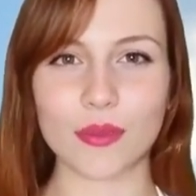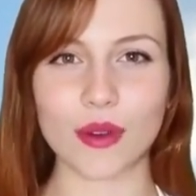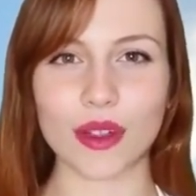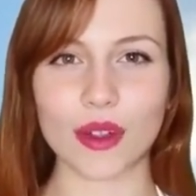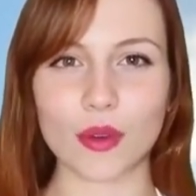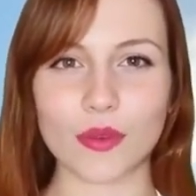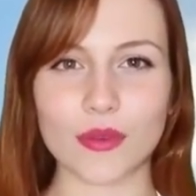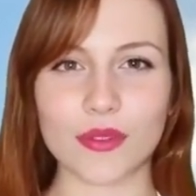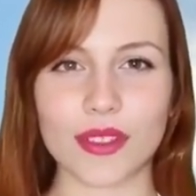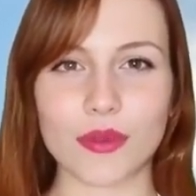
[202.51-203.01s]

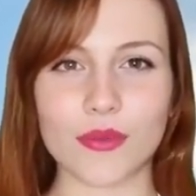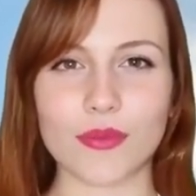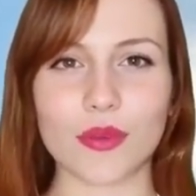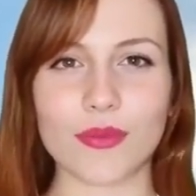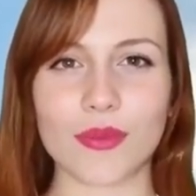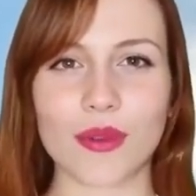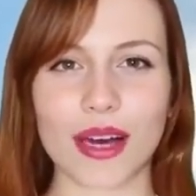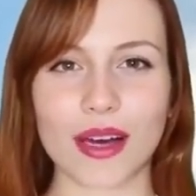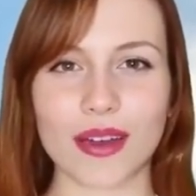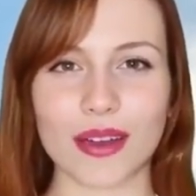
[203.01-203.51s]
We also
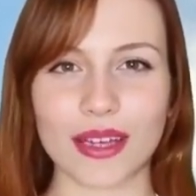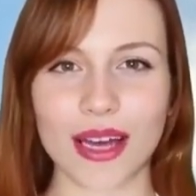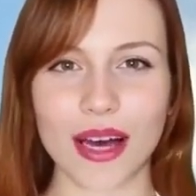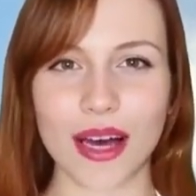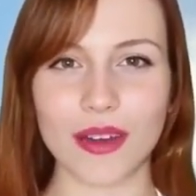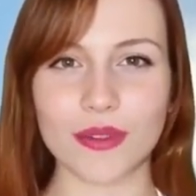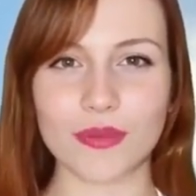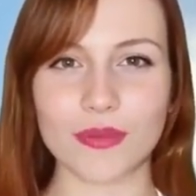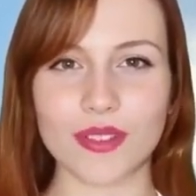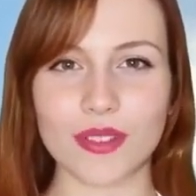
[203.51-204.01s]
prepare
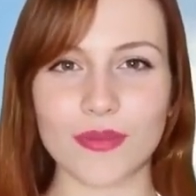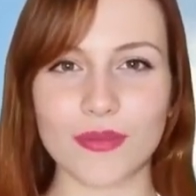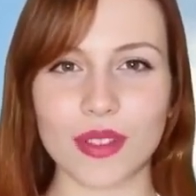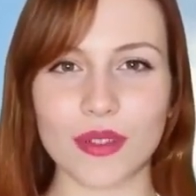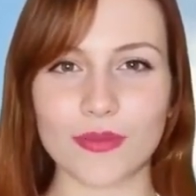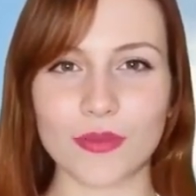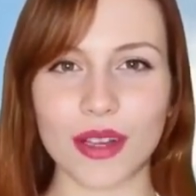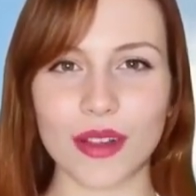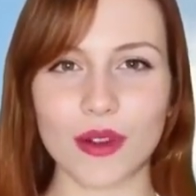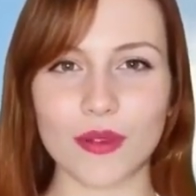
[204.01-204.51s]
accounts
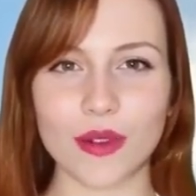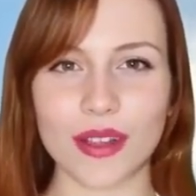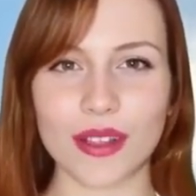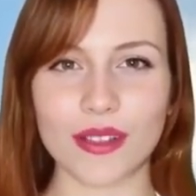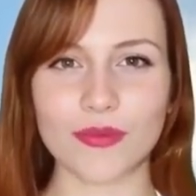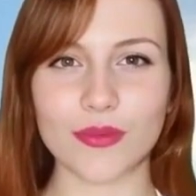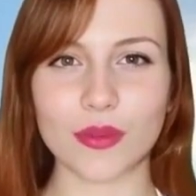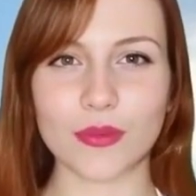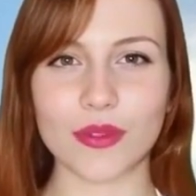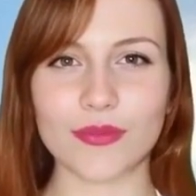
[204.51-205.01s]
for the
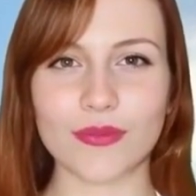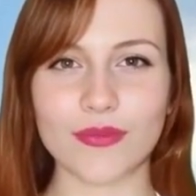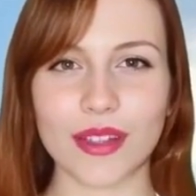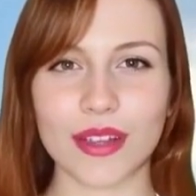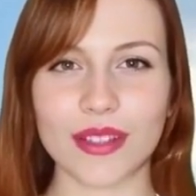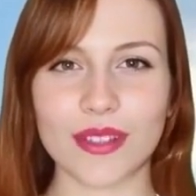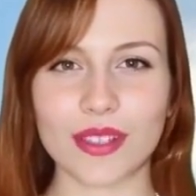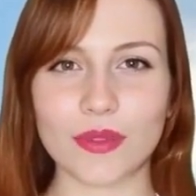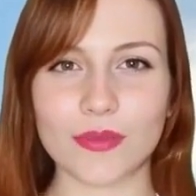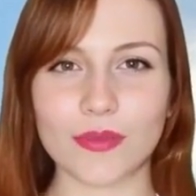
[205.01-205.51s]
period from the
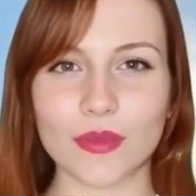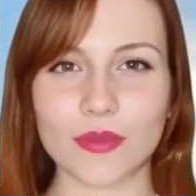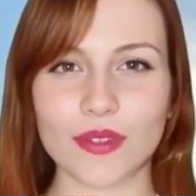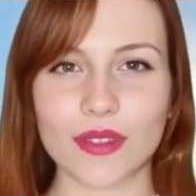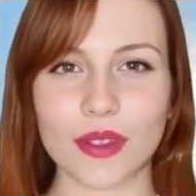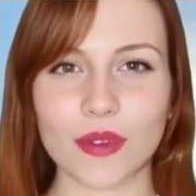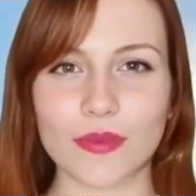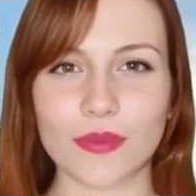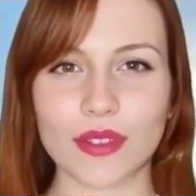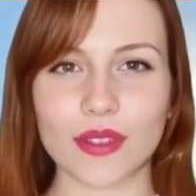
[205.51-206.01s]
1st of
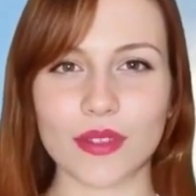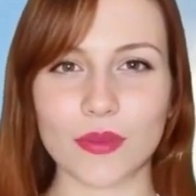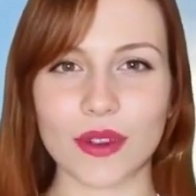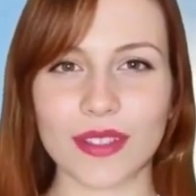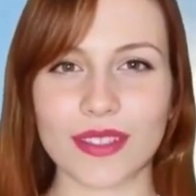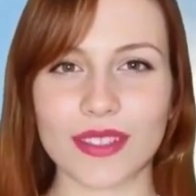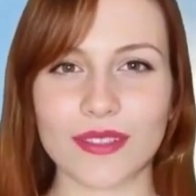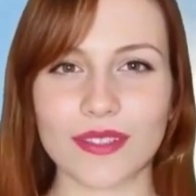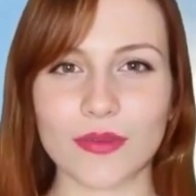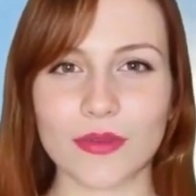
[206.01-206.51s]
October
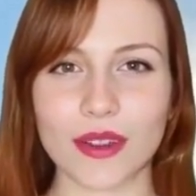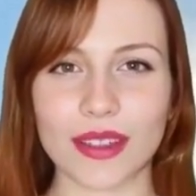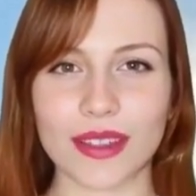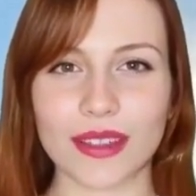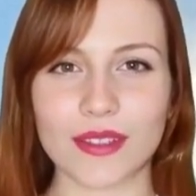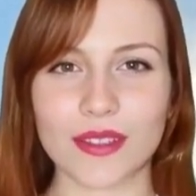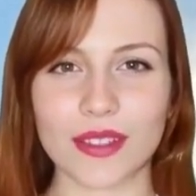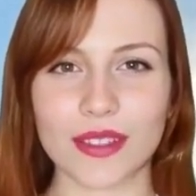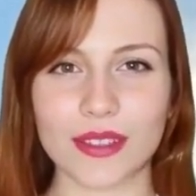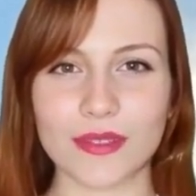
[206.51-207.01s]

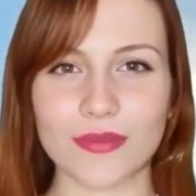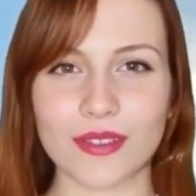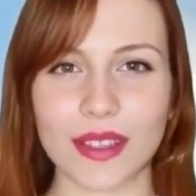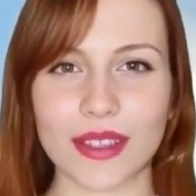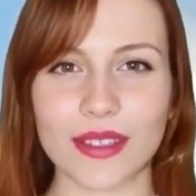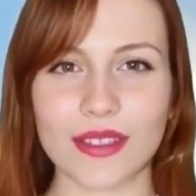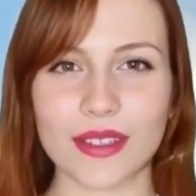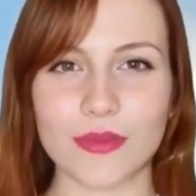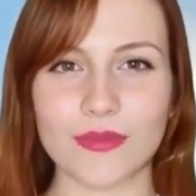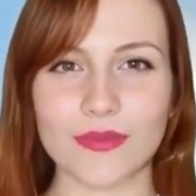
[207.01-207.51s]
23 to the
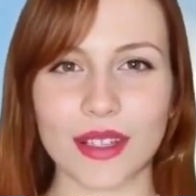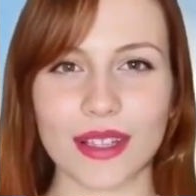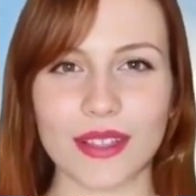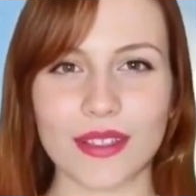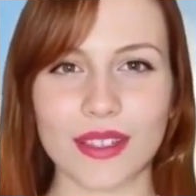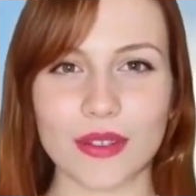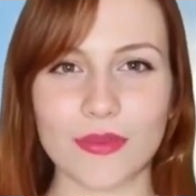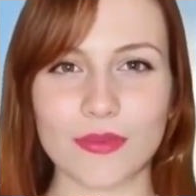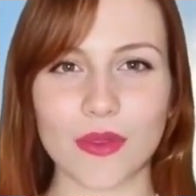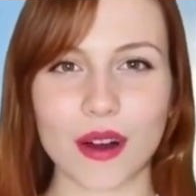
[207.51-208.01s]

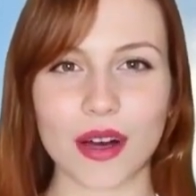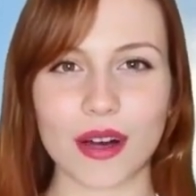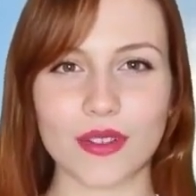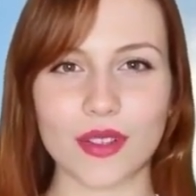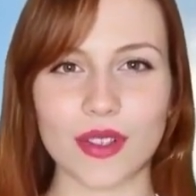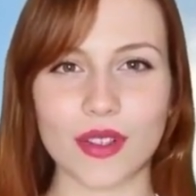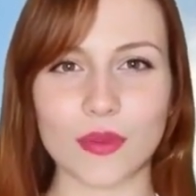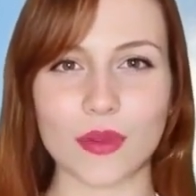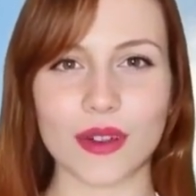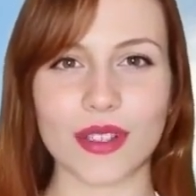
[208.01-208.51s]
31st of
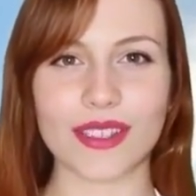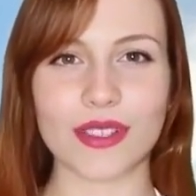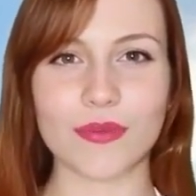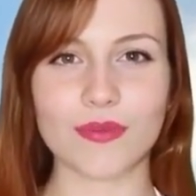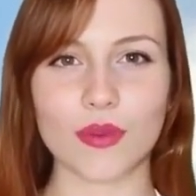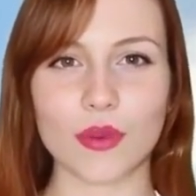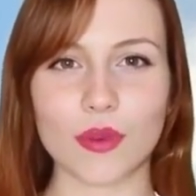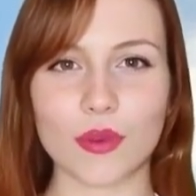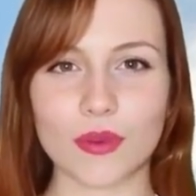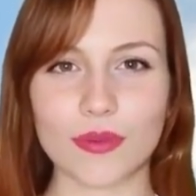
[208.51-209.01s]
March
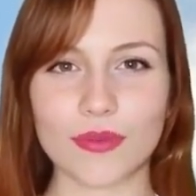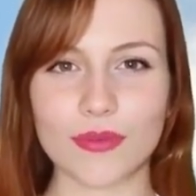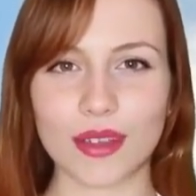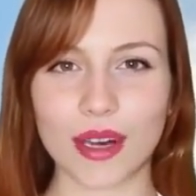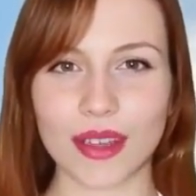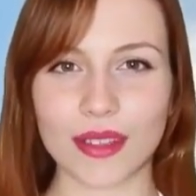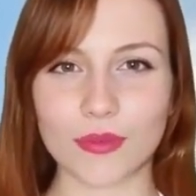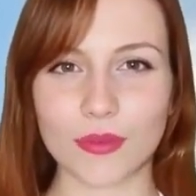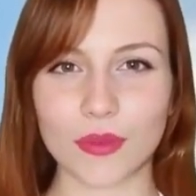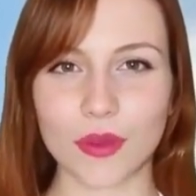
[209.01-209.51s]
24,
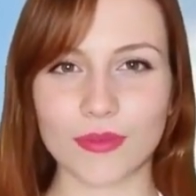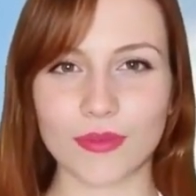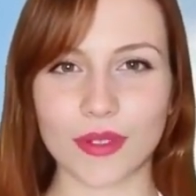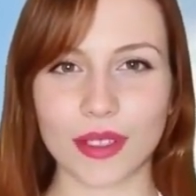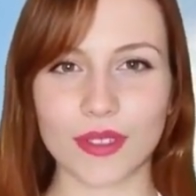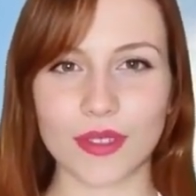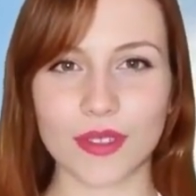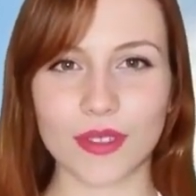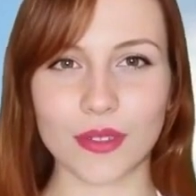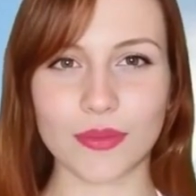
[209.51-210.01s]
and
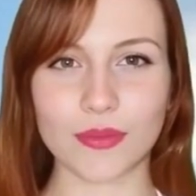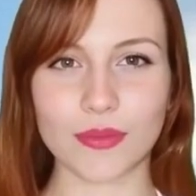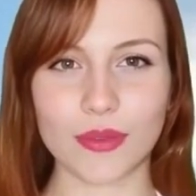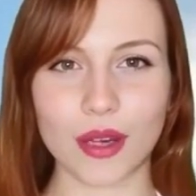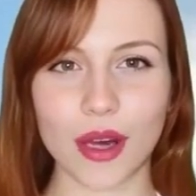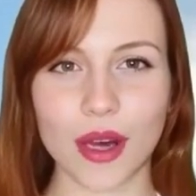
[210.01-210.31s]
profits